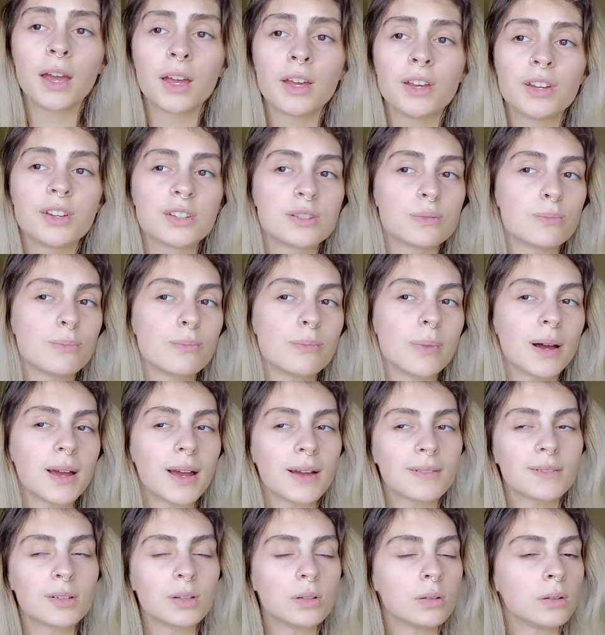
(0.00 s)
You just might
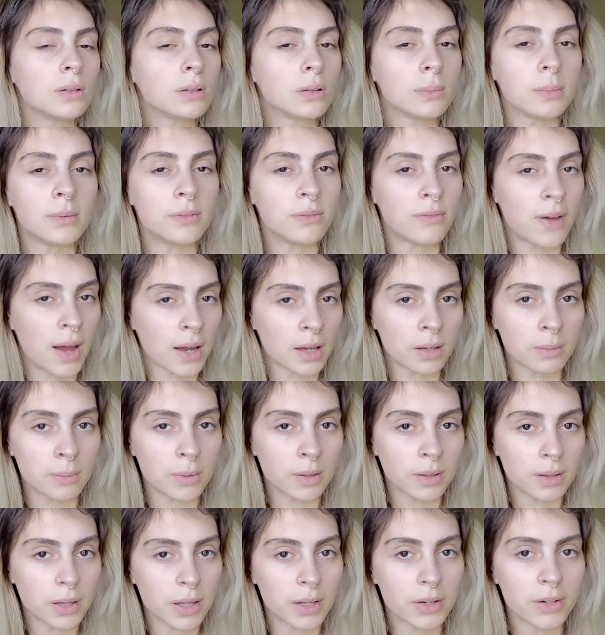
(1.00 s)
have to do a little bit of
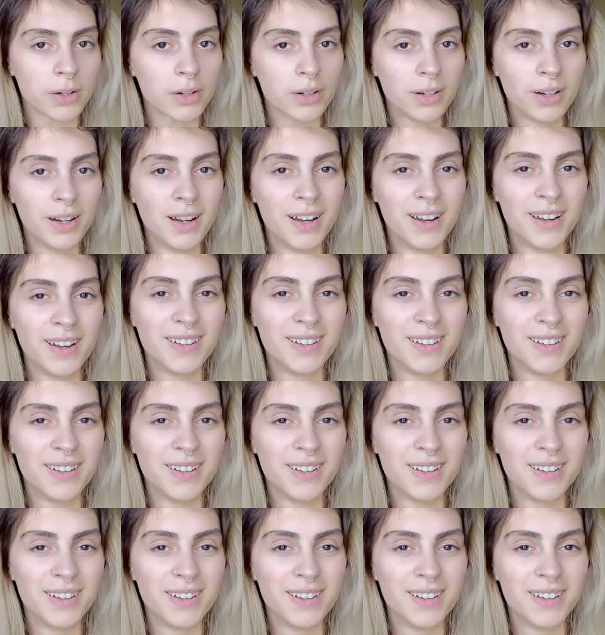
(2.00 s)
vacuuming later.